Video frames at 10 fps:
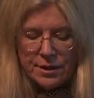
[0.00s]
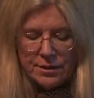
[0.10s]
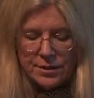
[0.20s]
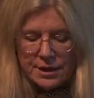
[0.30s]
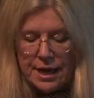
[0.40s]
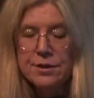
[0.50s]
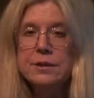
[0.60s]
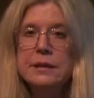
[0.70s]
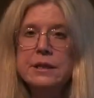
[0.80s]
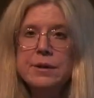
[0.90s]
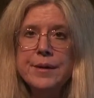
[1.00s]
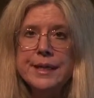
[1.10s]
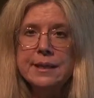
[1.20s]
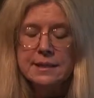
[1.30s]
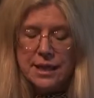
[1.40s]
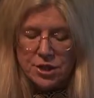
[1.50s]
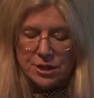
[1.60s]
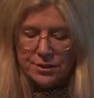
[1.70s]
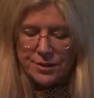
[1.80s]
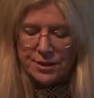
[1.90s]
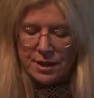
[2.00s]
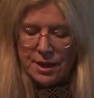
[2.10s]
standard literary collections.